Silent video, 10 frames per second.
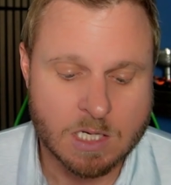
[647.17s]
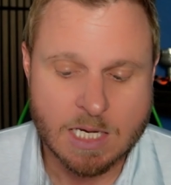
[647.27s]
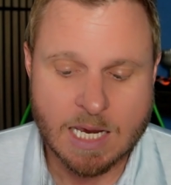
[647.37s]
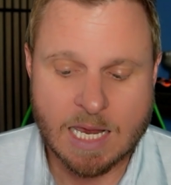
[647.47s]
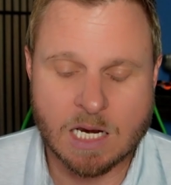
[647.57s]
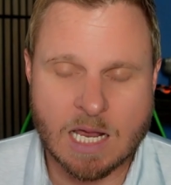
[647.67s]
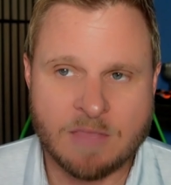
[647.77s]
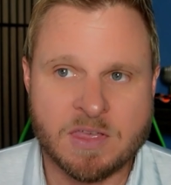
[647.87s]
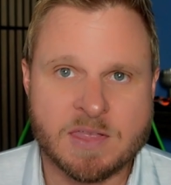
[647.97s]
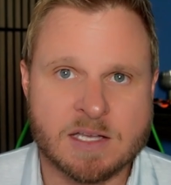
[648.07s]
and i
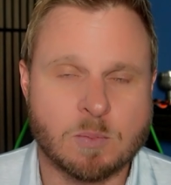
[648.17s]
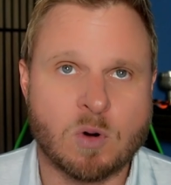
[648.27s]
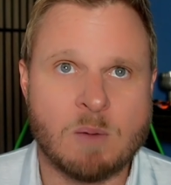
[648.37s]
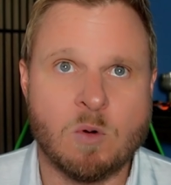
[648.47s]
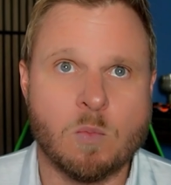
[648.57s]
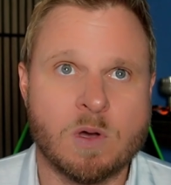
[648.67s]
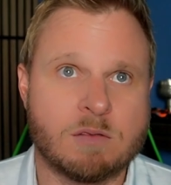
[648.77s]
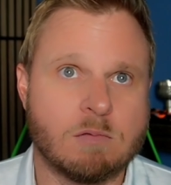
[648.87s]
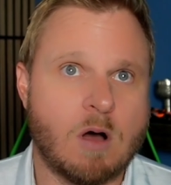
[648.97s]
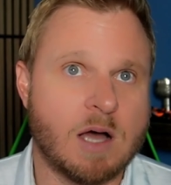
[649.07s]
think that's the problem with
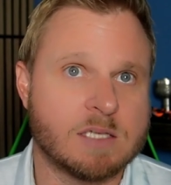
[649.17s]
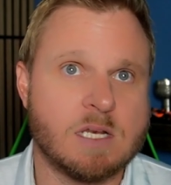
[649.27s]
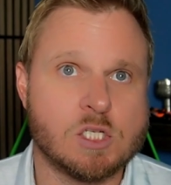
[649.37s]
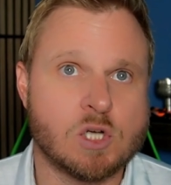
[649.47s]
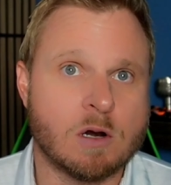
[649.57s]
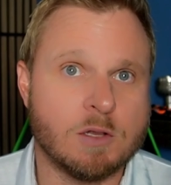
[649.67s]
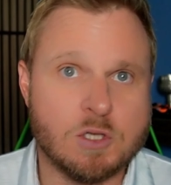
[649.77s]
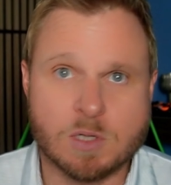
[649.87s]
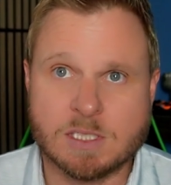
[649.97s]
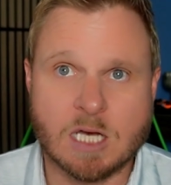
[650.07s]
austin in general you
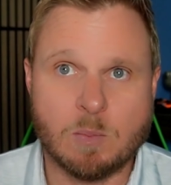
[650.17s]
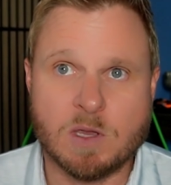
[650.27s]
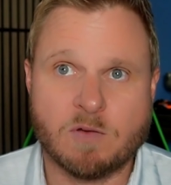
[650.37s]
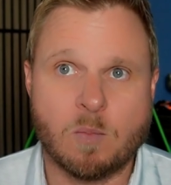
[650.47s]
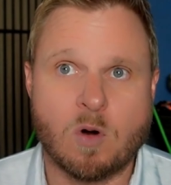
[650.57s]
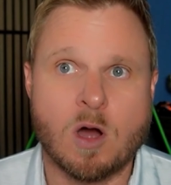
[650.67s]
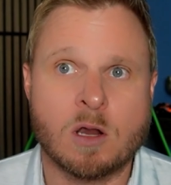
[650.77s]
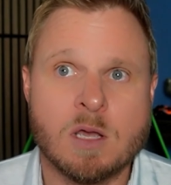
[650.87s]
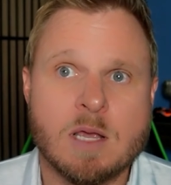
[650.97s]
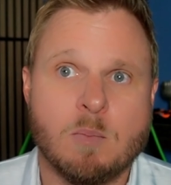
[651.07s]
can tell me if i'm wrong
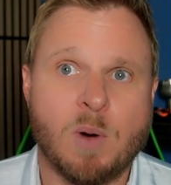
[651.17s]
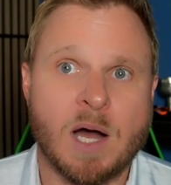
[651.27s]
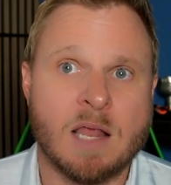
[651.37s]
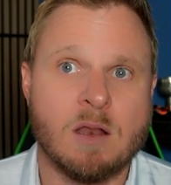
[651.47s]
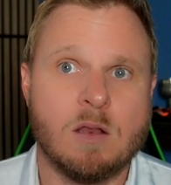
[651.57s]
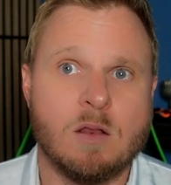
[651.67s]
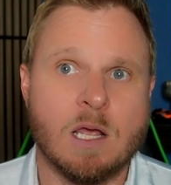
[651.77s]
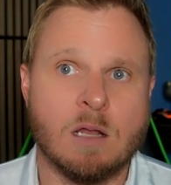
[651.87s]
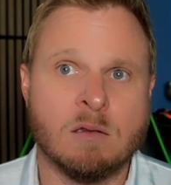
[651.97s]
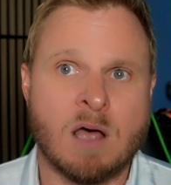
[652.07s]
but
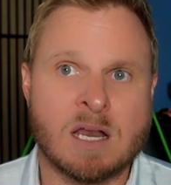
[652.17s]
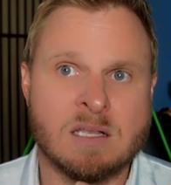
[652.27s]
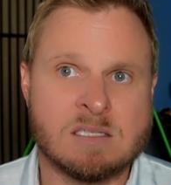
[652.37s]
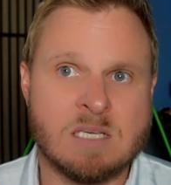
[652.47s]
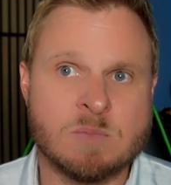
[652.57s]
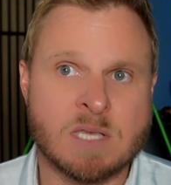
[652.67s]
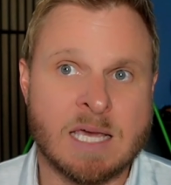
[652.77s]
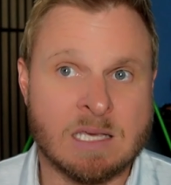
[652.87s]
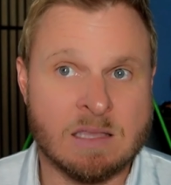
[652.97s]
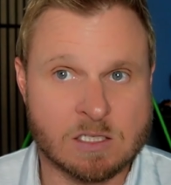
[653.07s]
a lot it seems
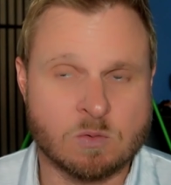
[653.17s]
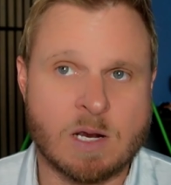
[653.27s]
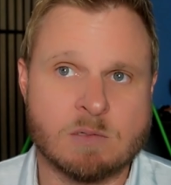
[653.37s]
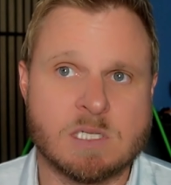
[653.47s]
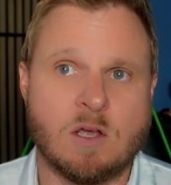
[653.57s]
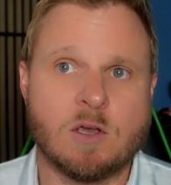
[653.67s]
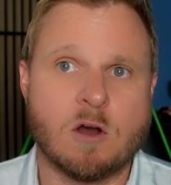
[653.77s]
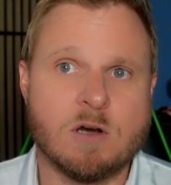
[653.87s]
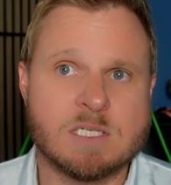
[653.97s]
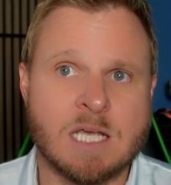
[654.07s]
like and this is what i was telling
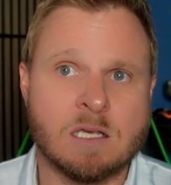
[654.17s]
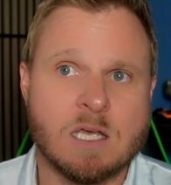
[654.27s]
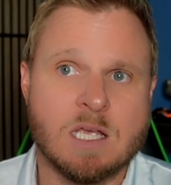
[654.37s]
her is like